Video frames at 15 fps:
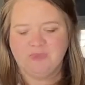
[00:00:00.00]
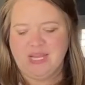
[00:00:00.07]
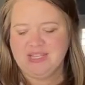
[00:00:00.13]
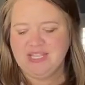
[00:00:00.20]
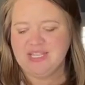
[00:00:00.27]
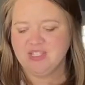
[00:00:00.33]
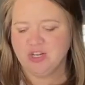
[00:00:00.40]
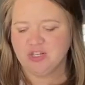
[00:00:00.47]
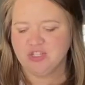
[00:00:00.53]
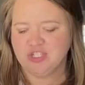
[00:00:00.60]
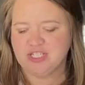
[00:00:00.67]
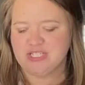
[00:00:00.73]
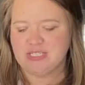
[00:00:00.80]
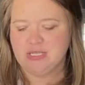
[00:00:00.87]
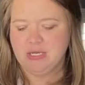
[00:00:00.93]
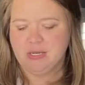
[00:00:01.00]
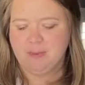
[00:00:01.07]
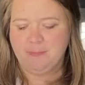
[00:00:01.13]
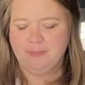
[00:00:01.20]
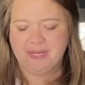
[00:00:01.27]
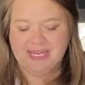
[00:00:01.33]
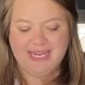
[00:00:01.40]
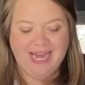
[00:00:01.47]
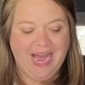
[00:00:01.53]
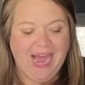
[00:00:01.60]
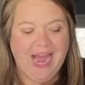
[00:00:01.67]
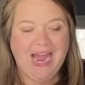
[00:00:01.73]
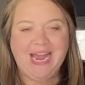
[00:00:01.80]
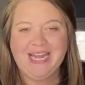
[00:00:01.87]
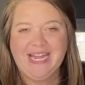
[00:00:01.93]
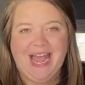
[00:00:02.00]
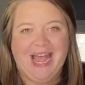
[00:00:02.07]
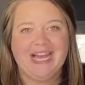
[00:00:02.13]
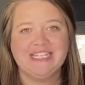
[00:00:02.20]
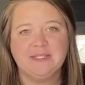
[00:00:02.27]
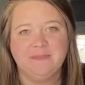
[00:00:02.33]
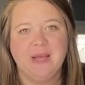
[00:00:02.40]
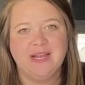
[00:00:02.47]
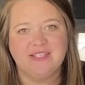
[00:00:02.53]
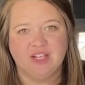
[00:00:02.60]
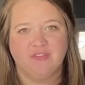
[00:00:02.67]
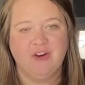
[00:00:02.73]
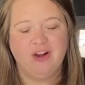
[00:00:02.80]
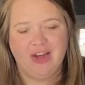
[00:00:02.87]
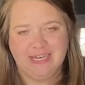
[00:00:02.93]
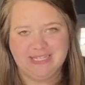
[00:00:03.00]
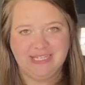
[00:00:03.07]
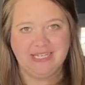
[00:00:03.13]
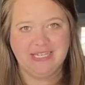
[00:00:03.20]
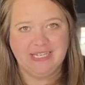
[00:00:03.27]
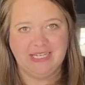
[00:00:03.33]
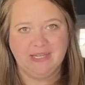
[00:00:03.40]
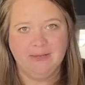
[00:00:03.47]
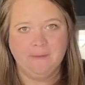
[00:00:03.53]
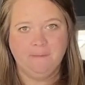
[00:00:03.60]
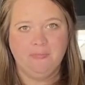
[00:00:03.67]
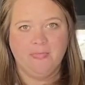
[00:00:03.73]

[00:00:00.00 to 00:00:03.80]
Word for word: And these aren't just benign aspects of our identity.